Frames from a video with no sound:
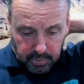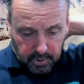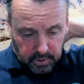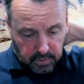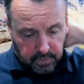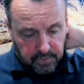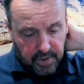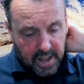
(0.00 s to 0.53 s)
But
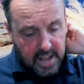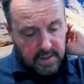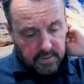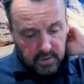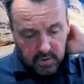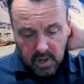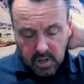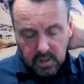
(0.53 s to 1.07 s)

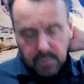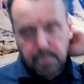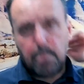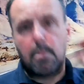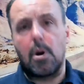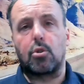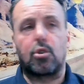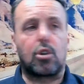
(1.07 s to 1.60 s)
the
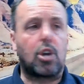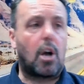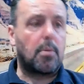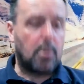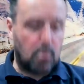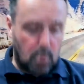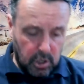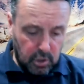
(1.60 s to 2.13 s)
most
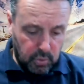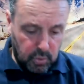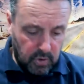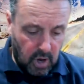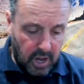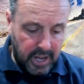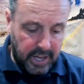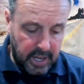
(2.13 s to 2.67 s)
common ones we've
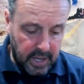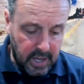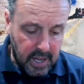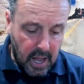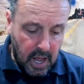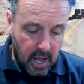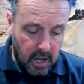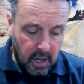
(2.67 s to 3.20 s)
got here
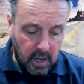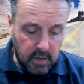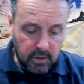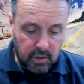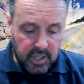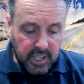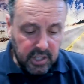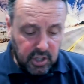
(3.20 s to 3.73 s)
are
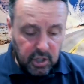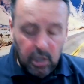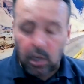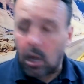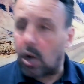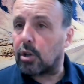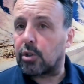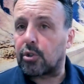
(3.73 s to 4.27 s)
disc
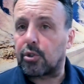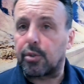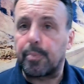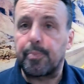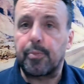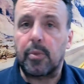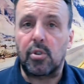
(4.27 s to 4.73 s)
locks.